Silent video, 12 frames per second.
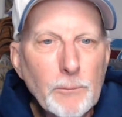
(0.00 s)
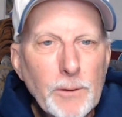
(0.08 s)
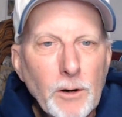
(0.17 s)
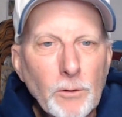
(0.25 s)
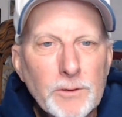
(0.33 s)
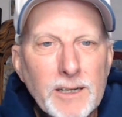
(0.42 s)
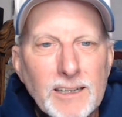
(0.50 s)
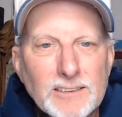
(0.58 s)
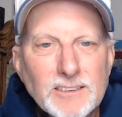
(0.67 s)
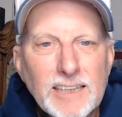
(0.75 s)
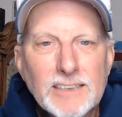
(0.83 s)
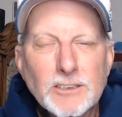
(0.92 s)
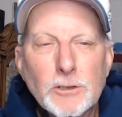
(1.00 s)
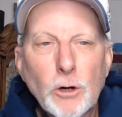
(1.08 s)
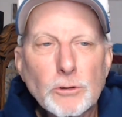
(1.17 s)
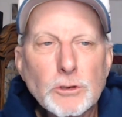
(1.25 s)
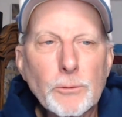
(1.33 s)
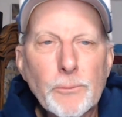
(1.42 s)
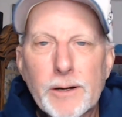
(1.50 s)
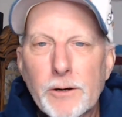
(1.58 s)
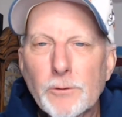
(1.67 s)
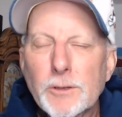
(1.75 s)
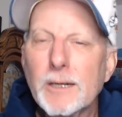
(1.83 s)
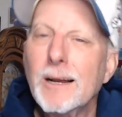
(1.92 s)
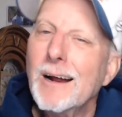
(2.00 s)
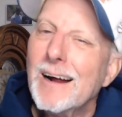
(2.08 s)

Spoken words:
We don't need a Saints coaching reunion.